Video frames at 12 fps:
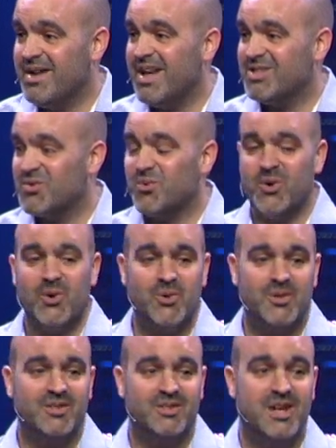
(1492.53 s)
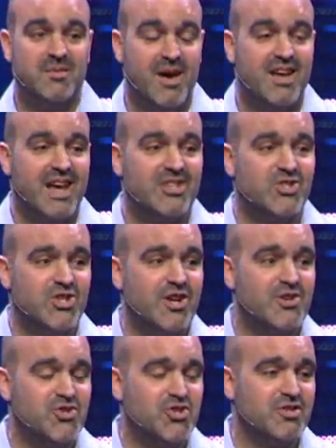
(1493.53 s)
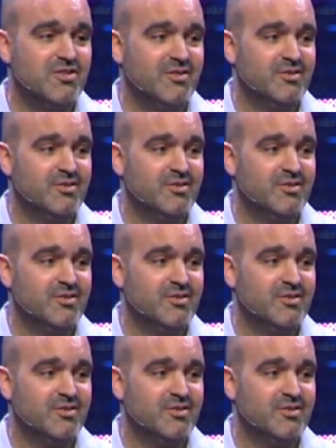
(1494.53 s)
next role in my next church.